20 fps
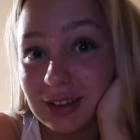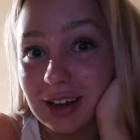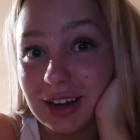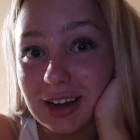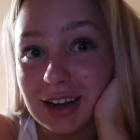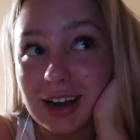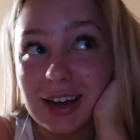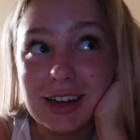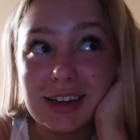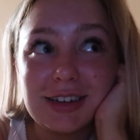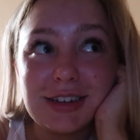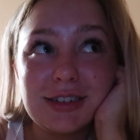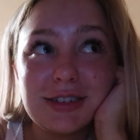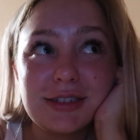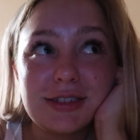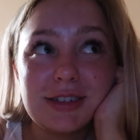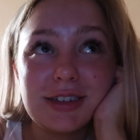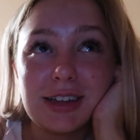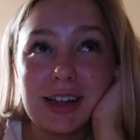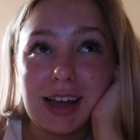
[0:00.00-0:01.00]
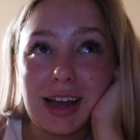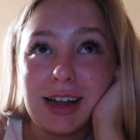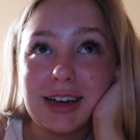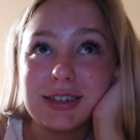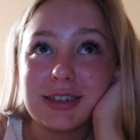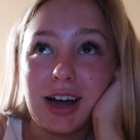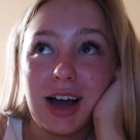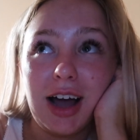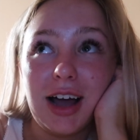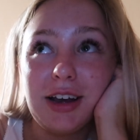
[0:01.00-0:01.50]
Like, I
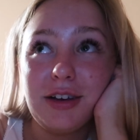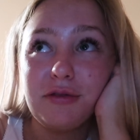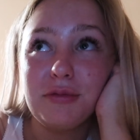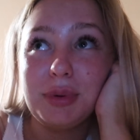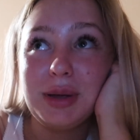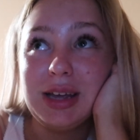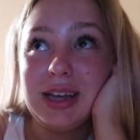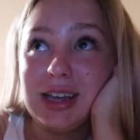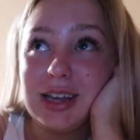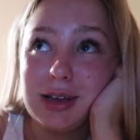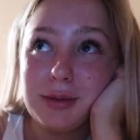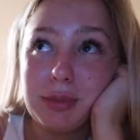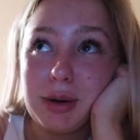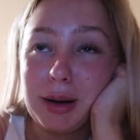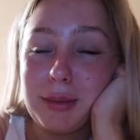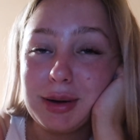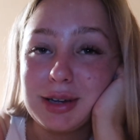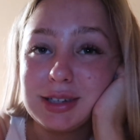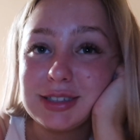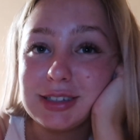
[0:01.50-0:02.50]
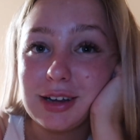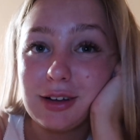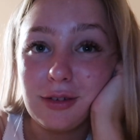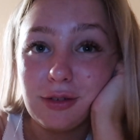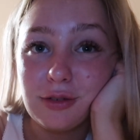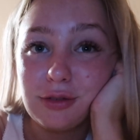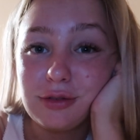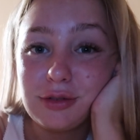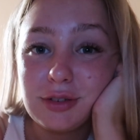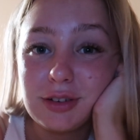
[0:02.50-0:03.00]
get tired of being here by
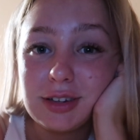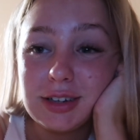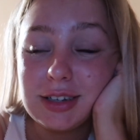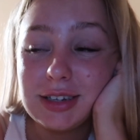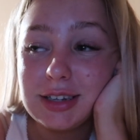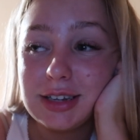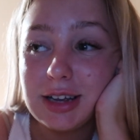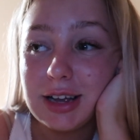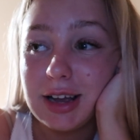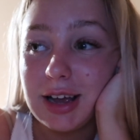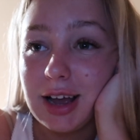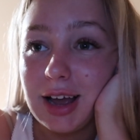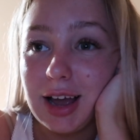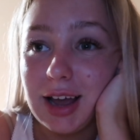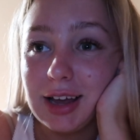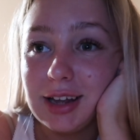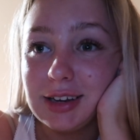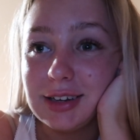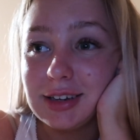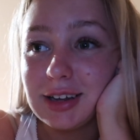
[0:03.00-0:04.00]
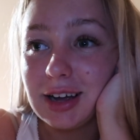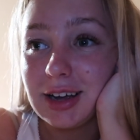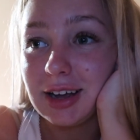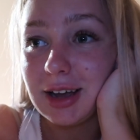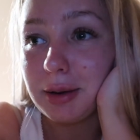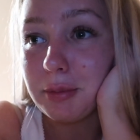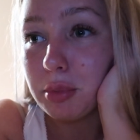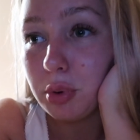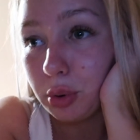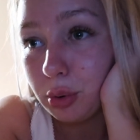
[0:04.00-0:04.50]
myself, and I
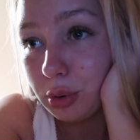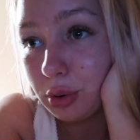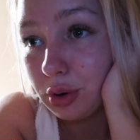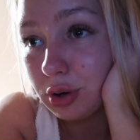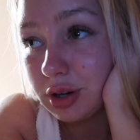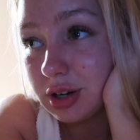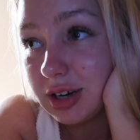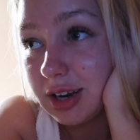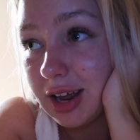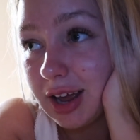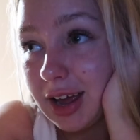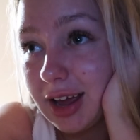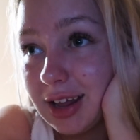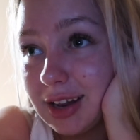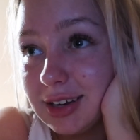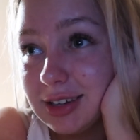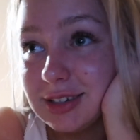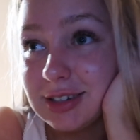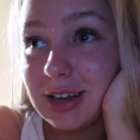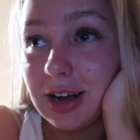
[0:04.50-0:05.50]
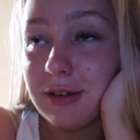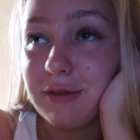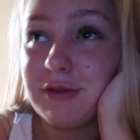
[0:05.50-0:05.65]
get bored, and I